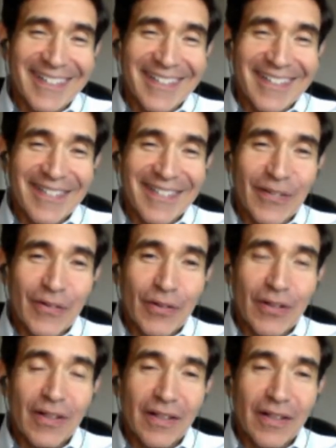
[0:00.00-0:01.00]

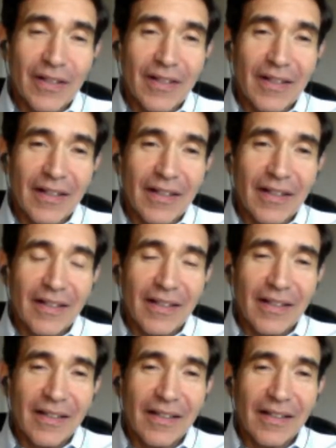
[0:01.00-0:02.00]

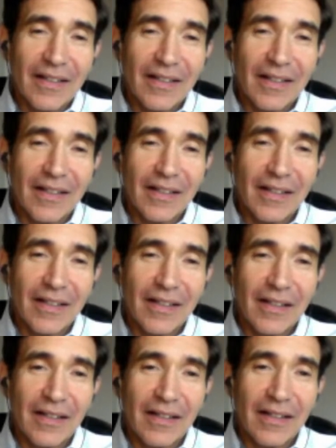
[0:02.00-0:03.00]

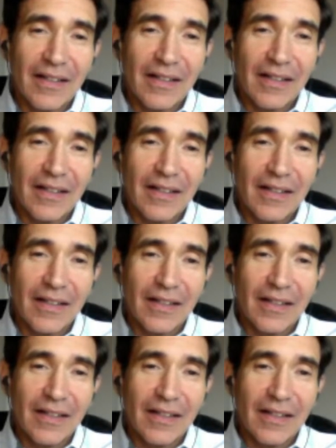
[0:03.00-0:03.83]
This person isn't speaking.